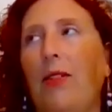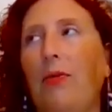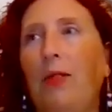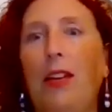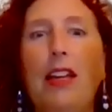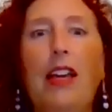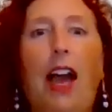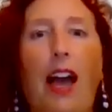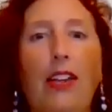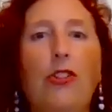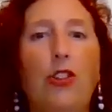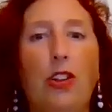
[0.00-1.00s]
We
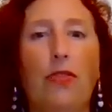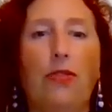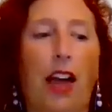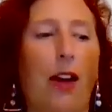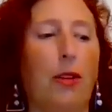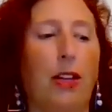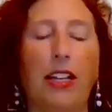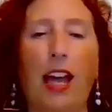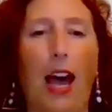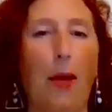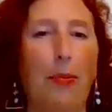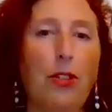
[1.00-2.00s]
can shift that. We can
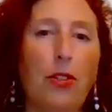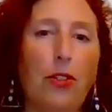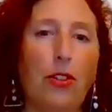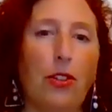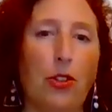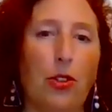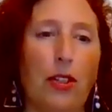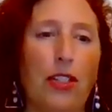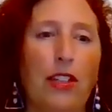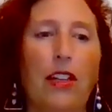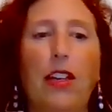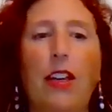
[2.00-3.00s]
absolutely do it.